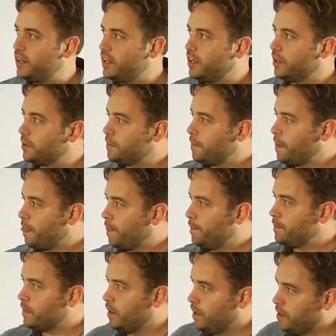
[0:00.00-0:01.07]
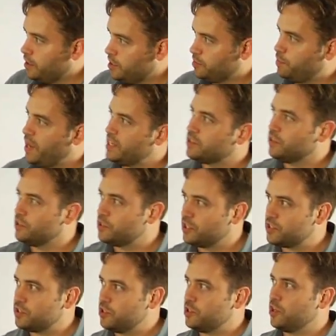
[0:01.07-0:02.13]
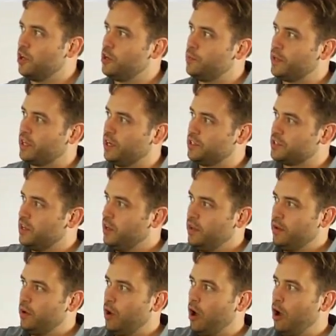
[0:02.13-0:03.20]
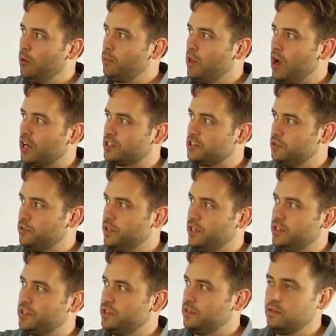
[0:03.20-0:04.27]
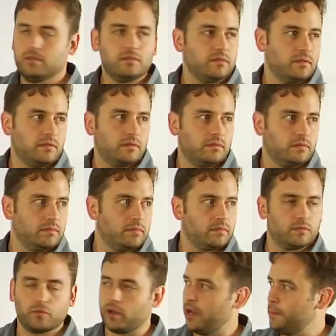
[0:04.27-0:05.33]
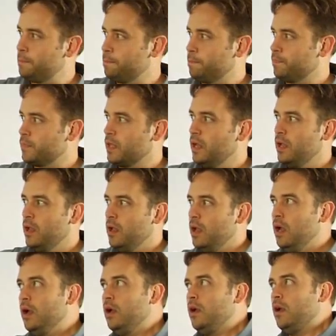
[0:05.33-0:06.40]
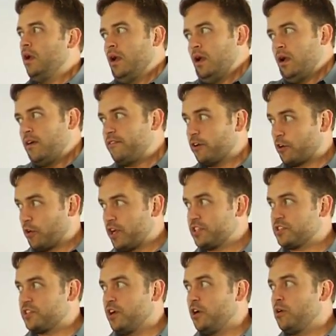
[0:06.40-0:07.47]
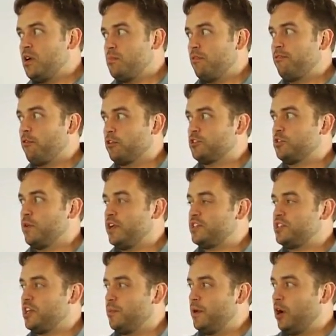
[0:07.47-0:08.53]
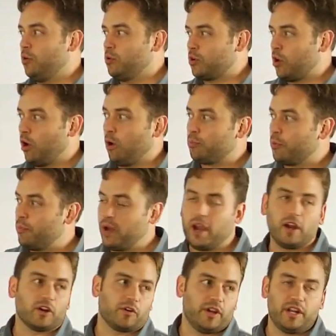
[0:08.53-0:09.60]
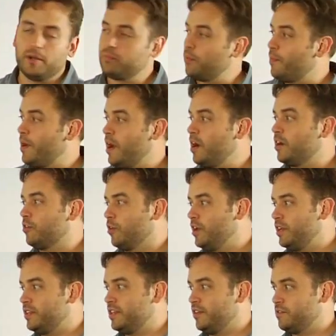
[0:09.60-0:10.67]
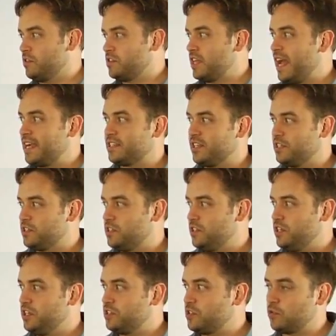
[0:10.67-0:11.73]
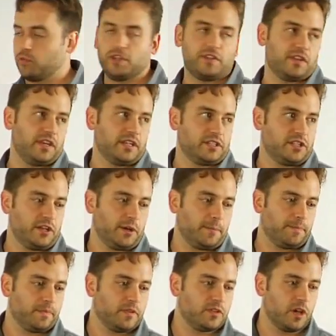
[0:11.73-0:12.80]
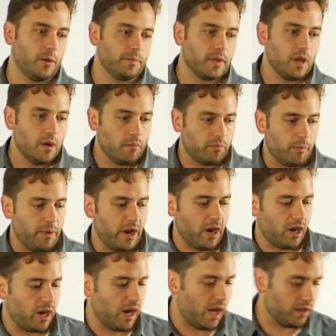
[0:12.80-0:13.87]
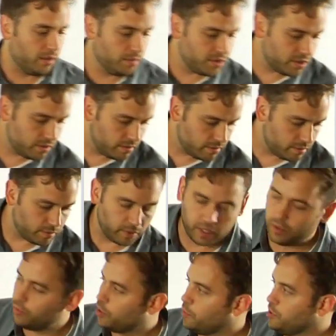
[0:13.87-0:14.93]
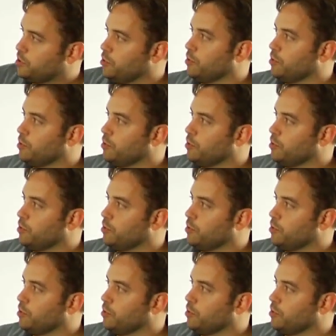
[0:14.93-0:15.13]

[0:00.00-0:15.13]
here is basically just to show you, because all blocks do this, right? For grids, though, before 2HTML, we'll call prepare grid, and prepare grid gives us access to these three things here. So, prepare columns. Well, what do we